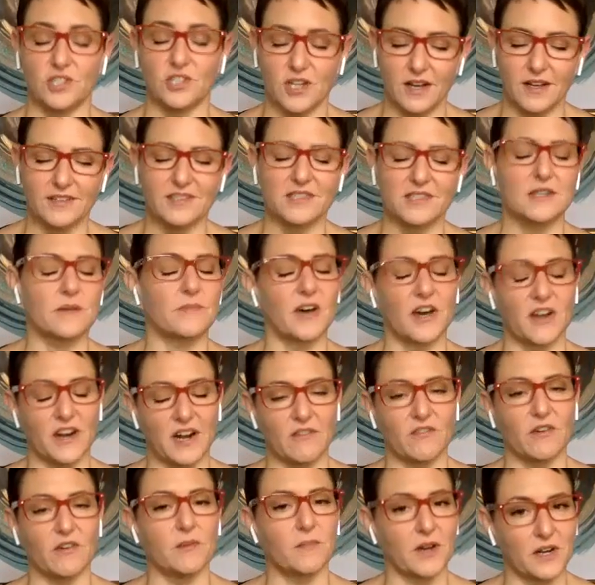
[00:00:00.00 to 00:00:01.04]
just
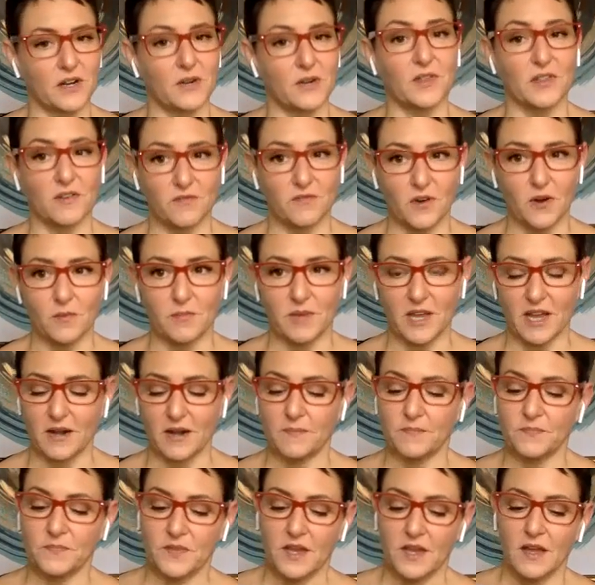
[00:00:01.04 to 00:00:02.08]
about everybody with a
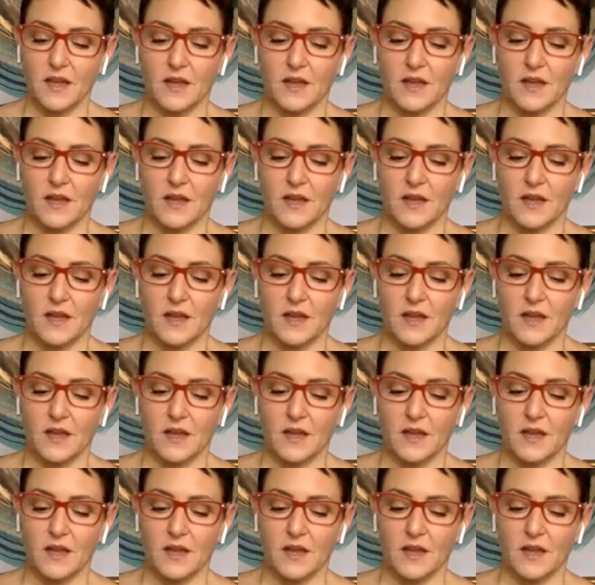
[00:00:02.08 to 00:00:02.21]
phobia.